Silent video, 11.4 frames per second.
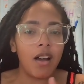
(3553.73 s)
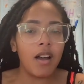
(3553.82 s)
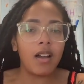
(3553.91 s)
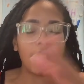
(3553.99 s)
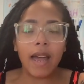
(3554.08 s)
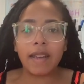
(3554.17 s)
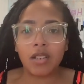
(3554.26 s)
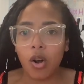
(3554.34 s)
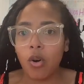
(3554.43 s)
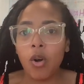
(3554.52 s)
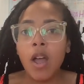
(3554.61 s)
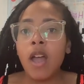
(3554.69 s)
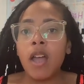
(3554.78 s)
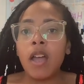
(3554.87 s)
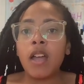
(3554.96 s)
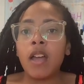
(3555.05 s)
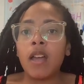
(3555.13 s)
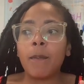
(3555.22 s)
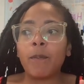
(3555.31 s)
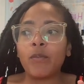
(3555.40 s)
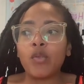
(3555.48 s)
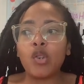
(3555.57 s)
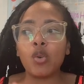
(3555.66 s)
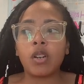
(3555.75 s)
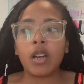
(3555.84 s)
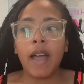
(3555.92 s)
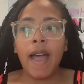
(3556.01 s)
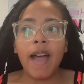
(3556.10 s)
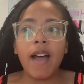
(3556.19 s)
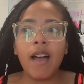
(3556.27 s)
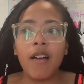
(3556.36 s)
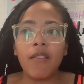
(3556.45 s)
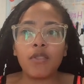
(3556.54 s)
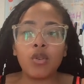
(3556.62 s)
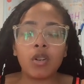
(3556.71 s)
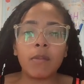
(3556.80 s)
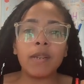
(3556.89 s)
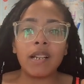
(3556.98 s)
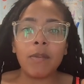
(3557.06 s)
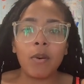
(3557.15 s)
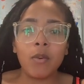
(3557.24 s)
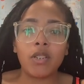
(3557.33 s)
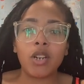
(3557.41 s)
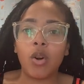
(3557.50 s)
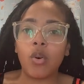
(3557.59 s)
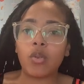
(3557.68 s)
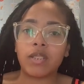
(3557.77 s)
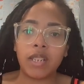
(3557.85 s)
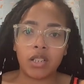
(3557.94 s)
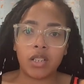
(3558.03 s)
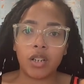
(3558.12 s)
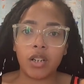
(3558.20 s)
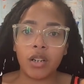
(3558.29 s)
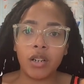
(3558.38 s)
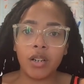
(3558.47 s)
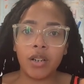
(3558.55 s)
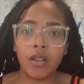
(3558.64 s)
Uh, like, so you could have you could be sleeping with your sister